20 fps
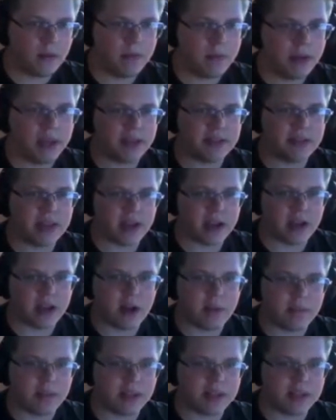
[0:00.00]
P attack
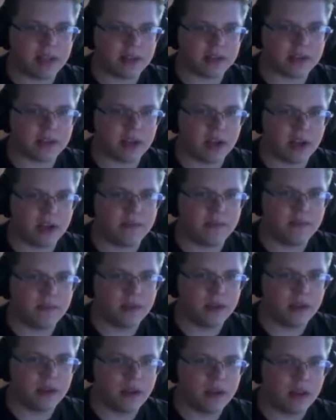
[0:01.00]
up? That sounds good.
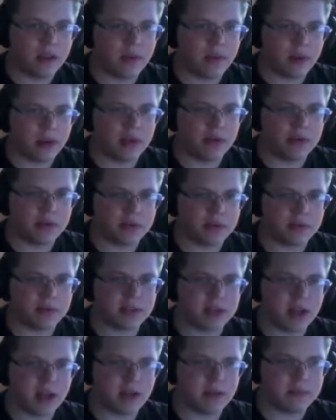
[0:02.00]
Then we can do some
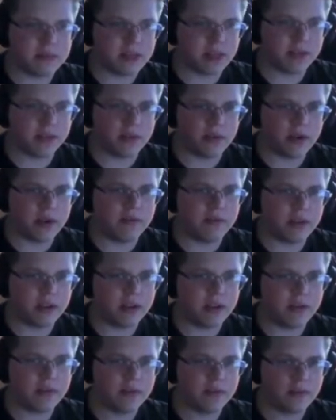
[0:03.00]
stomps on the Revenant.